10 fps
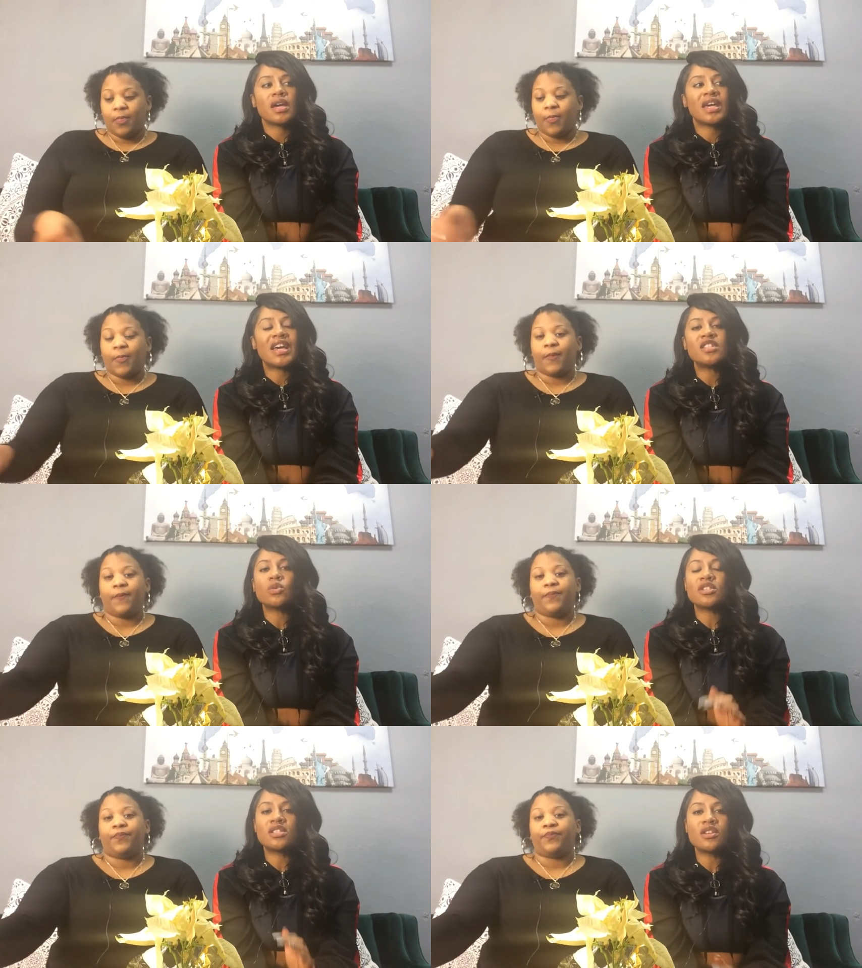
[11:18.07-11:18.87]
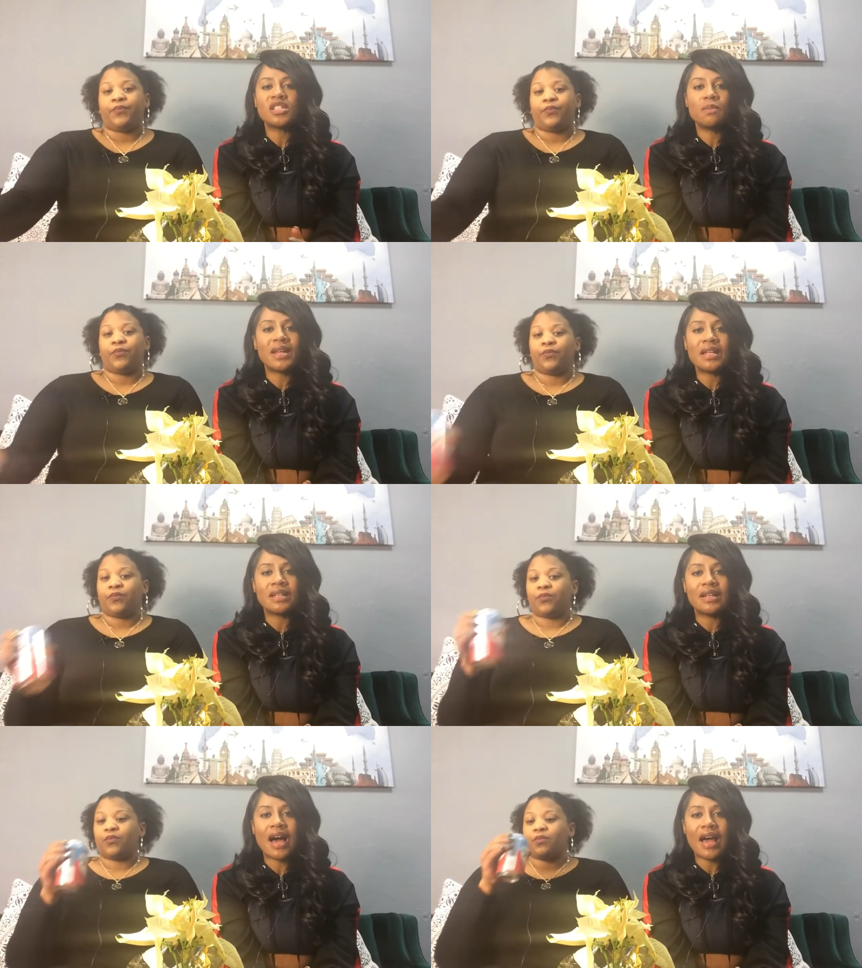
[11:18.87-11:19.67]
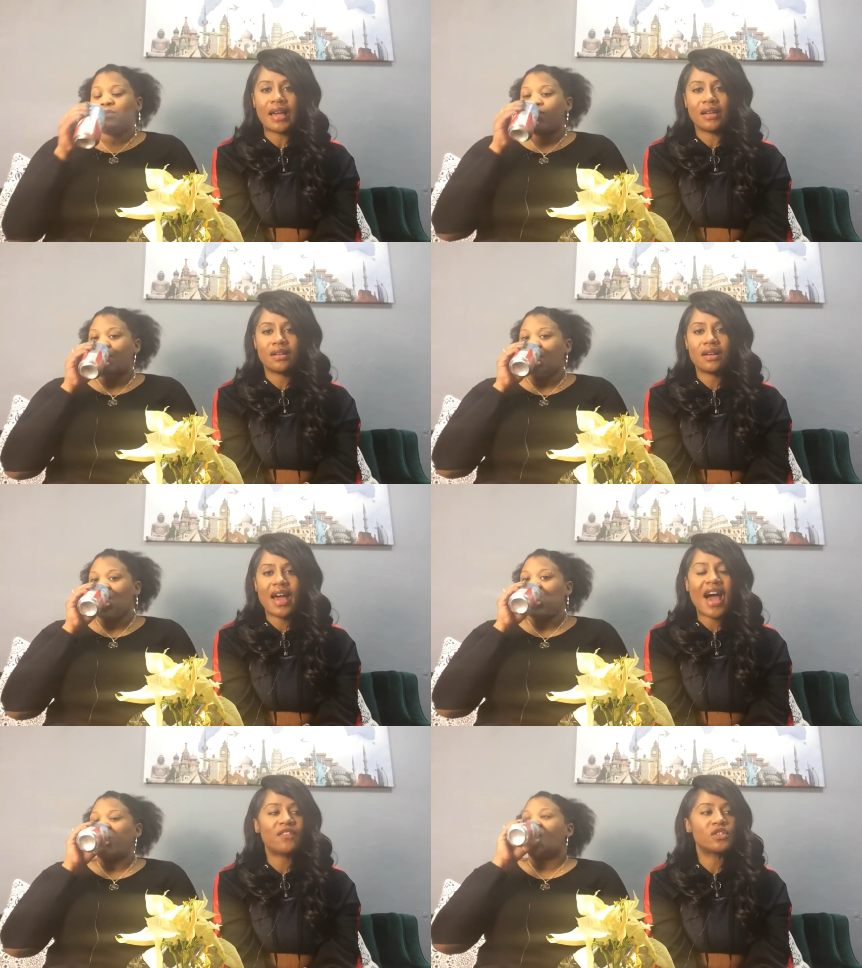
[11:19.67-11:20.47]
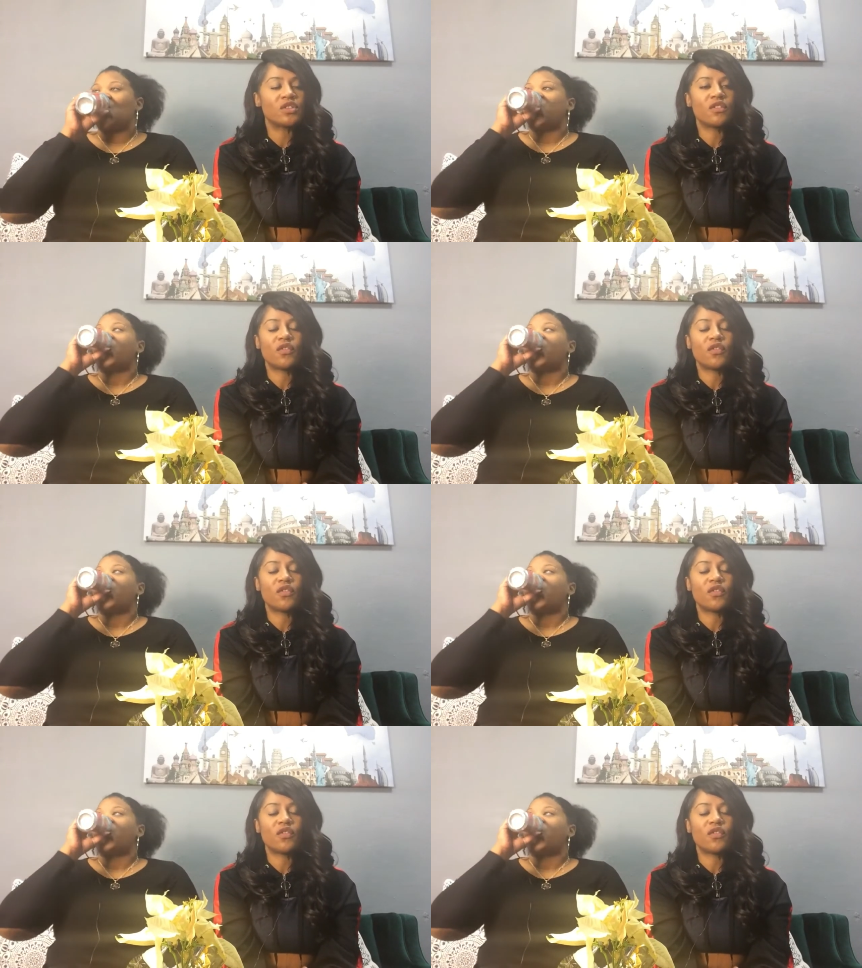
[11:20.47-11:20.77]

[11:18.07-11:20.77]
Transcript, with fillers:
Speaker 1: Kids were still spending the night after the